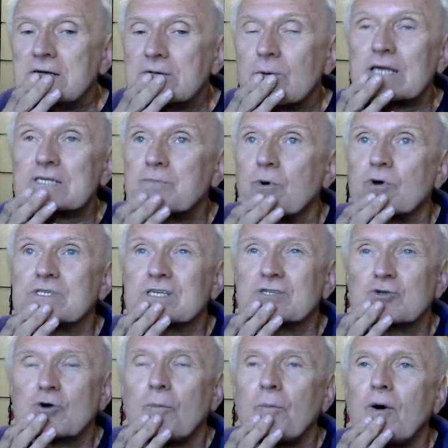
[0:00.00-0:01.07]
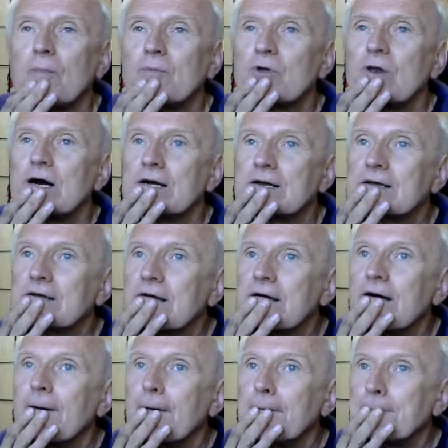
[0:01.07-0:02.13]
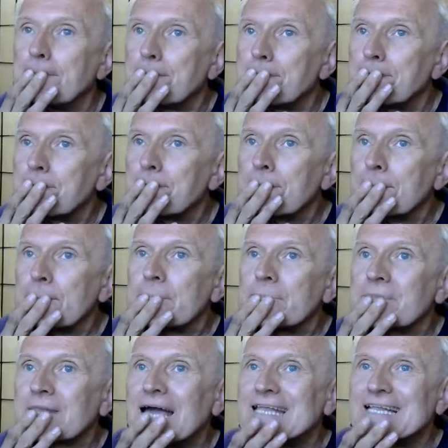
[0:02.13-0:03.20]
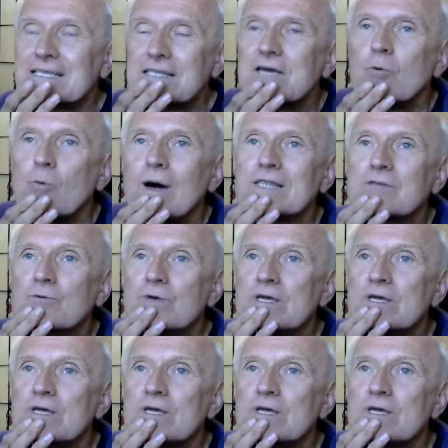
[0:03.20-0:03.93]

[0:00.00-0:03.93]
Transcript: why sports are so popular. And I think one